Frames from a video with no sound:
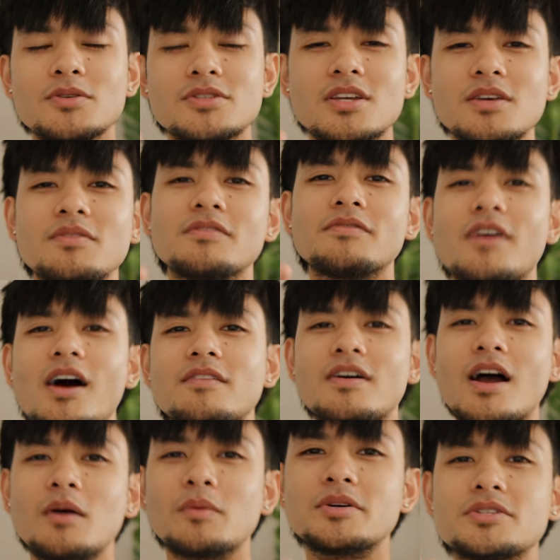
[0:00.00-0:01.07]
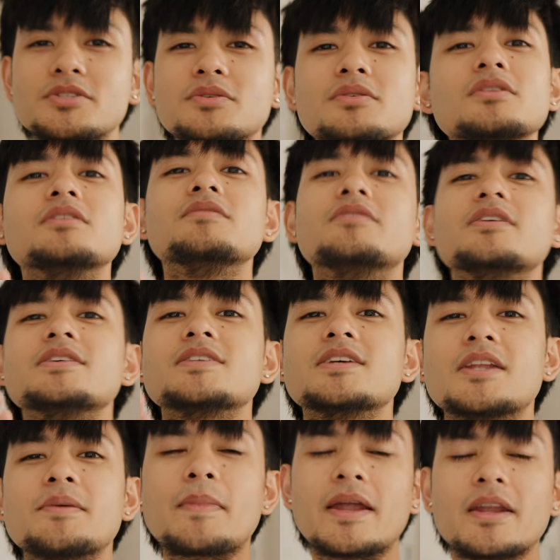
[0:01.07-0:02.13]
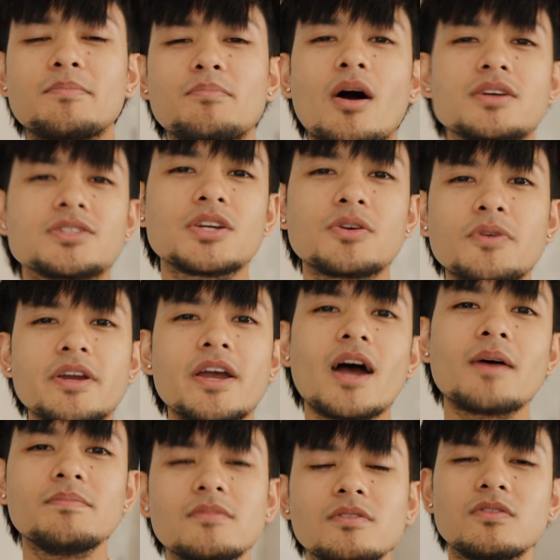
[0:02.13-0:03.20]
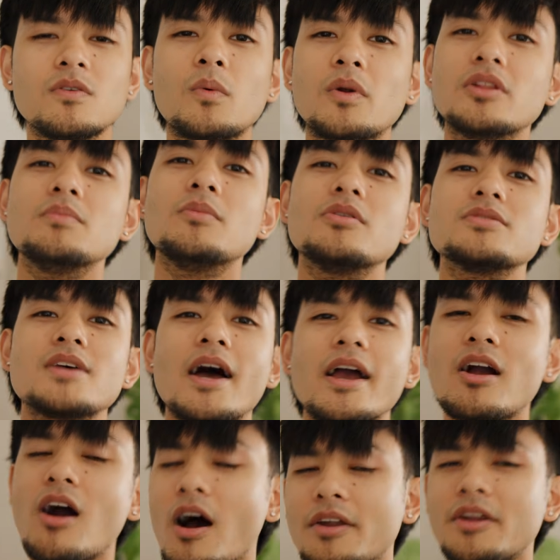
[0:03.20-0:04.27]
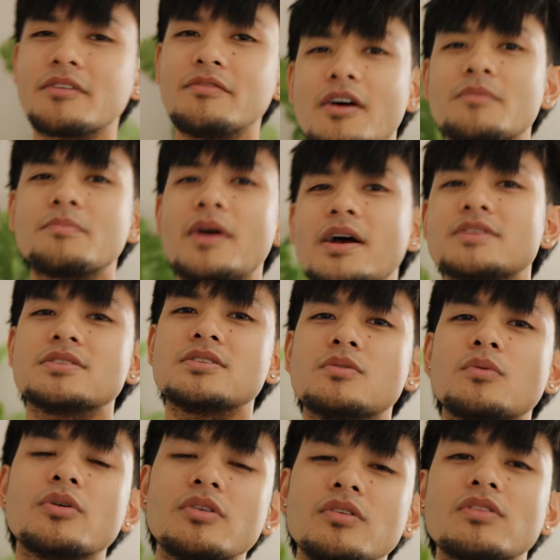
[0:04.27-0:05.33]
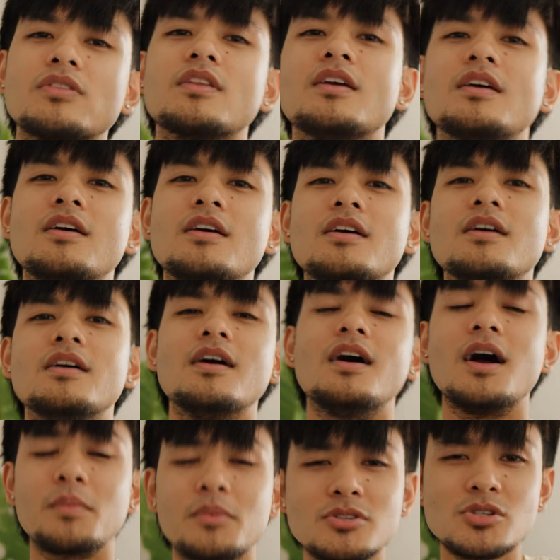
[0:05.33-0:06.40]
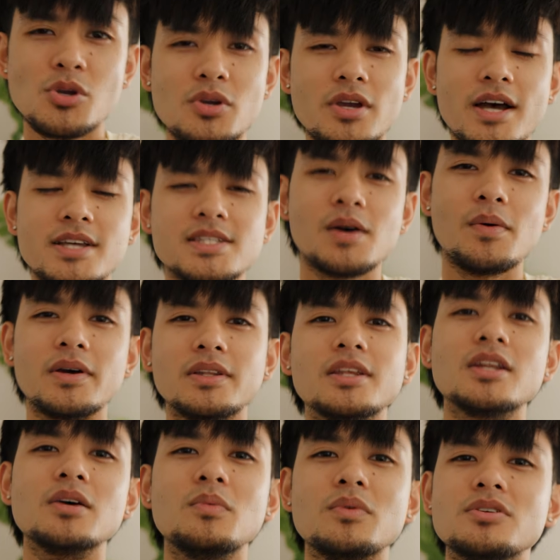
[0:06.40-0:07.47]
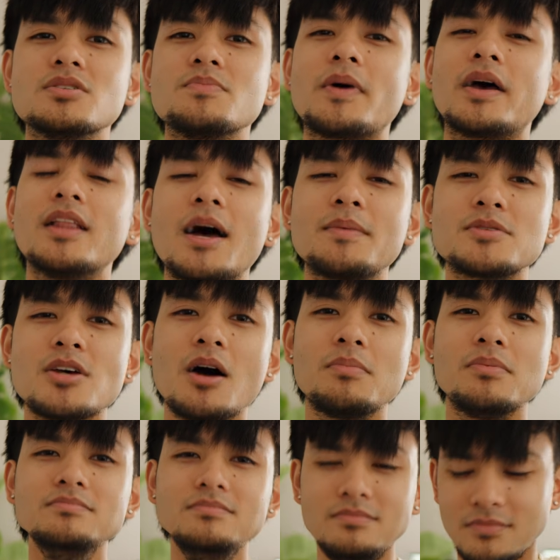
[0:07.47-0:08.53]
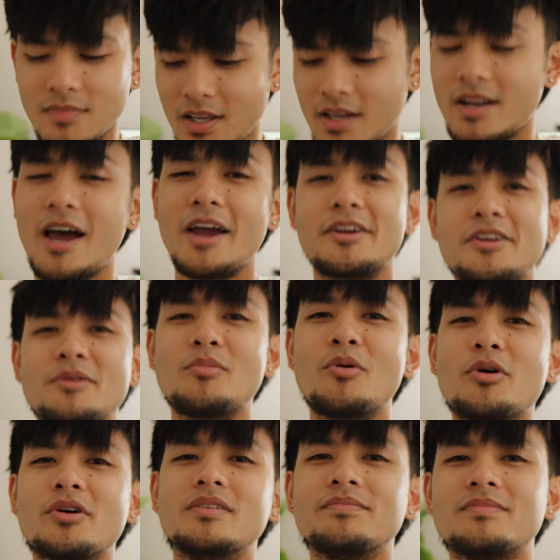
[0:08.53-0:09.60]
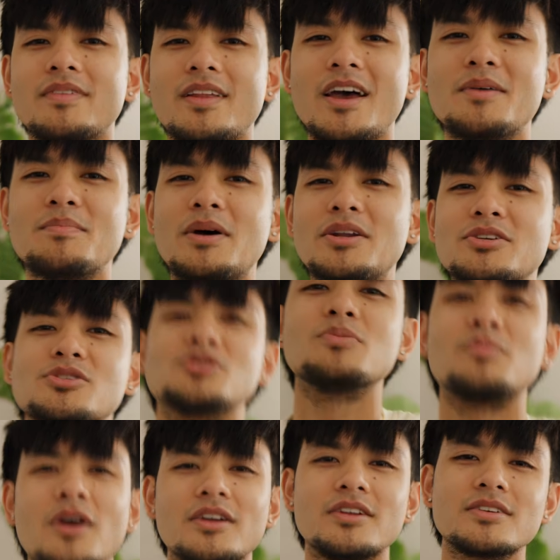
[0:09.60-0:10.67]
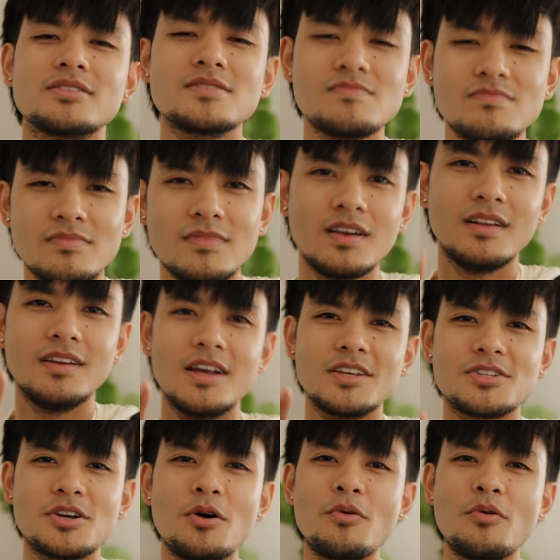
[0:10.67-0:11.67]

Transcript: was given 5 hours to deliver a cinematic boxing recap for one of the most iconic fight brands in the world. I'm going to show you guys how I did it with just my laptop, an ironing board, and my digital products. Let's go.